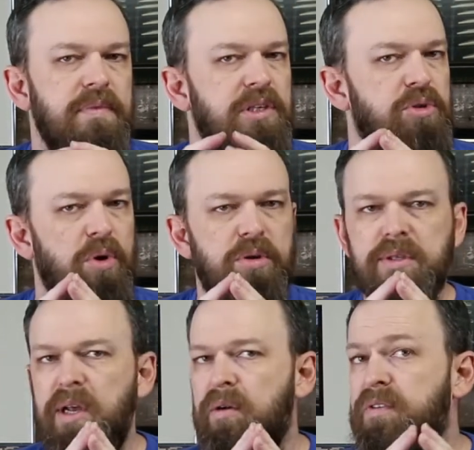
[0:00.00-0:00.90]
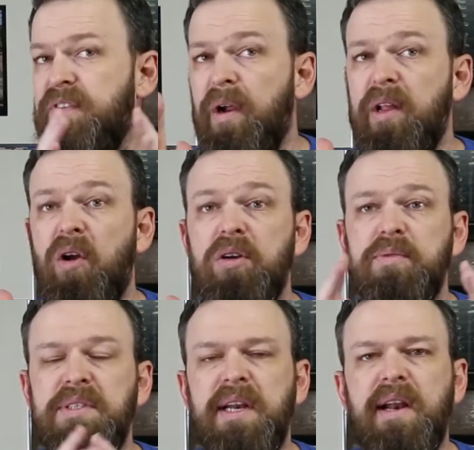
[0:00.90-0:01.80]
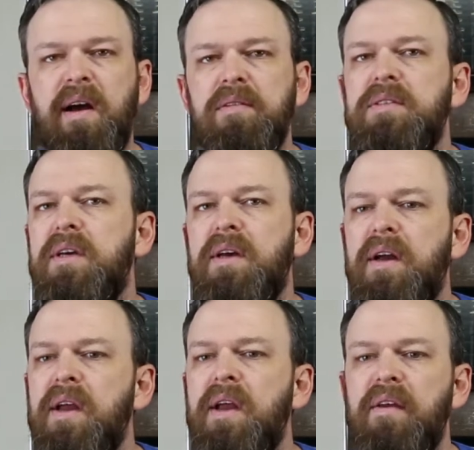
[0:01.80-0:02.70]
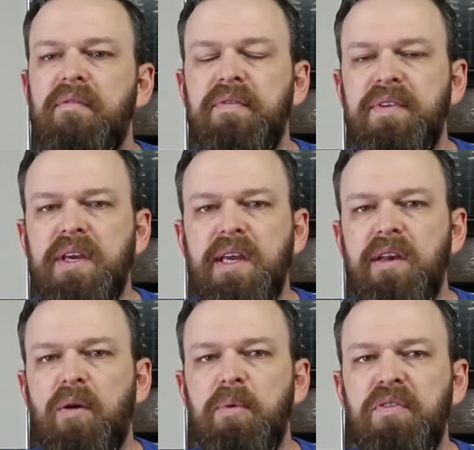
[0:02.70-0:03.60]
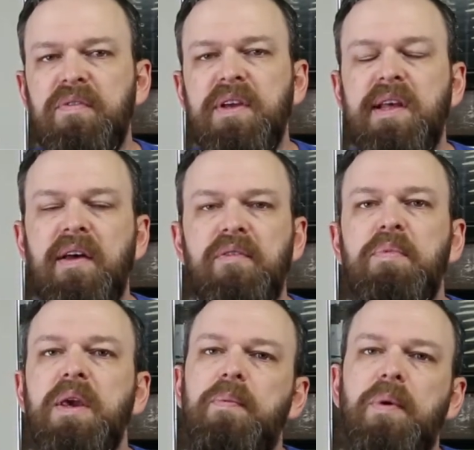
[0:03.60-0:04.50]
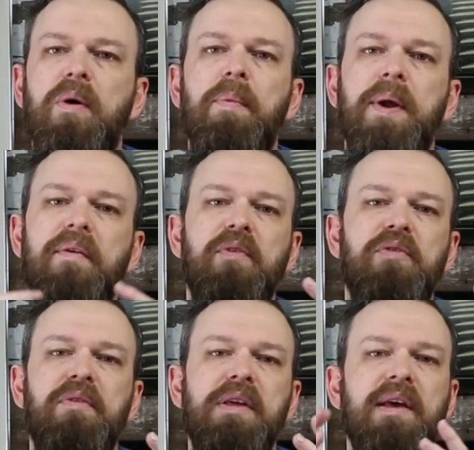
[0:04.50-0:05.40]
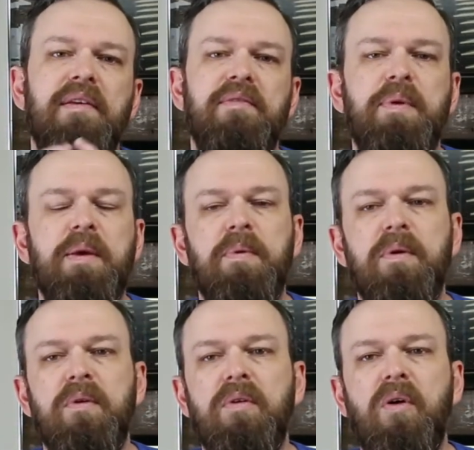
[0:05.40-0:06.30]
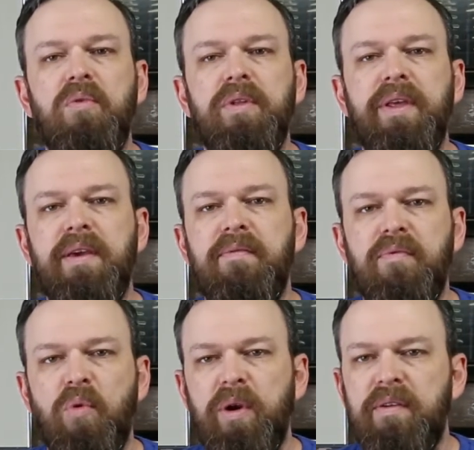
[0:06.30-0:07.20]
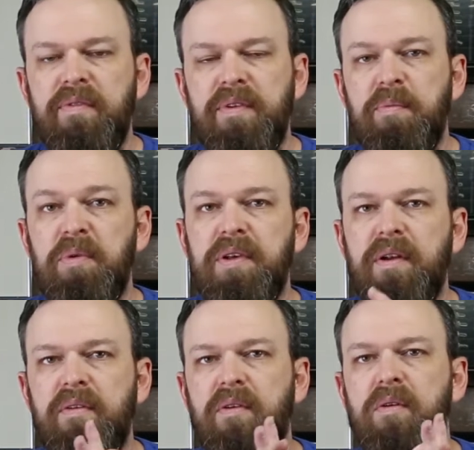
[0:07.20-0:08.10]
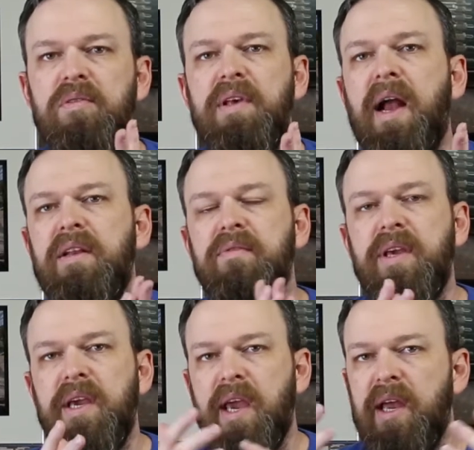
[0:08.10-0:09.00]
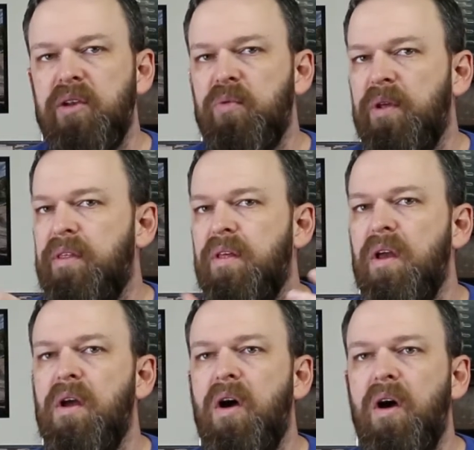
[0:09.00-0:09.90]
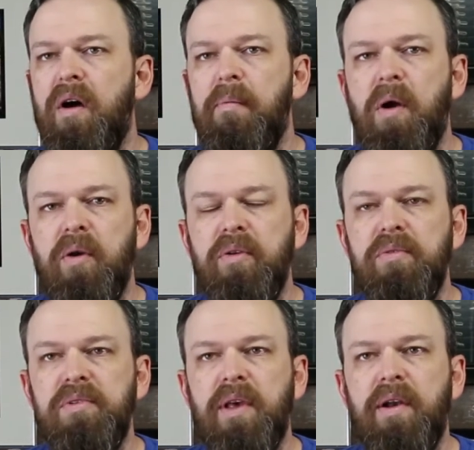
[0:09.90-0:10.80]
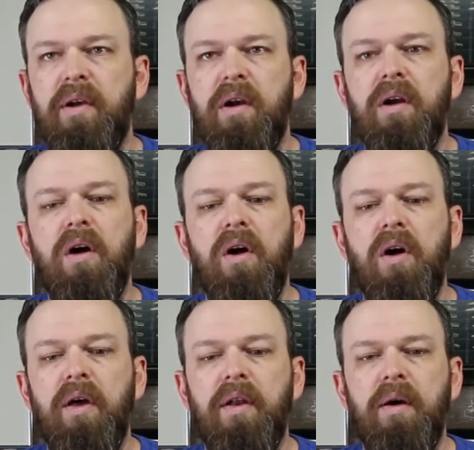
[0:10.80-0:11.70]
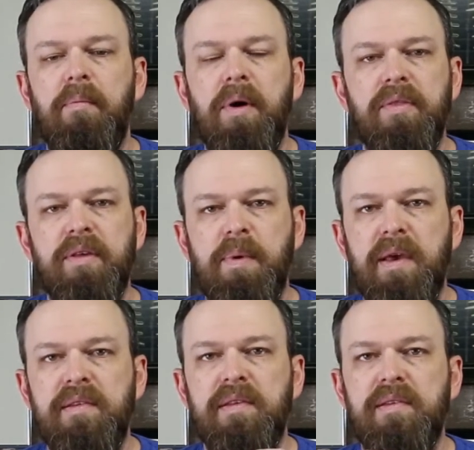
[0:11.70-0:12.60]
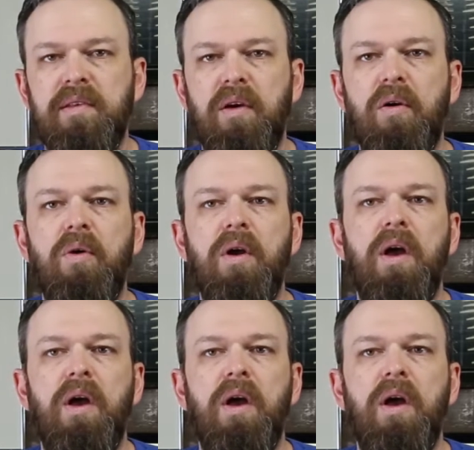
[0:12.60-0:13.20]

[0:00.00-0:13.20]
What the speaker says: So our newsletter is very large. We send it out to almost 15,000 people, but of those 15,000 people, only 40 to 50% of those actively engage with our newsletter on a monthly basis. So,